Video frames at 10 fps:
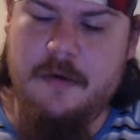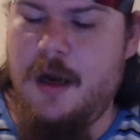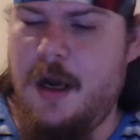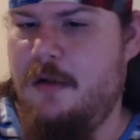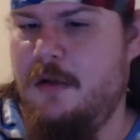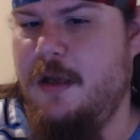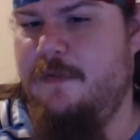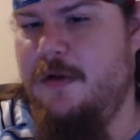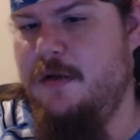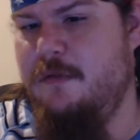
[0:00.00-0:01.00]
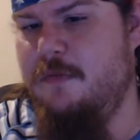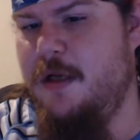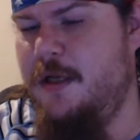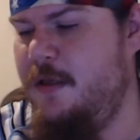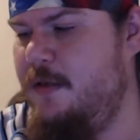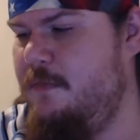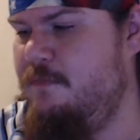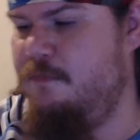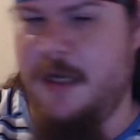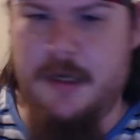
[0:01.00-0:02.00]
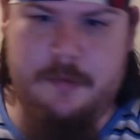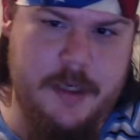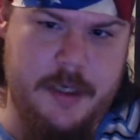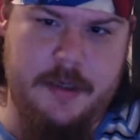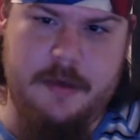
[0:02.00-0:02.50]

I'll give it a good rating, bad rating,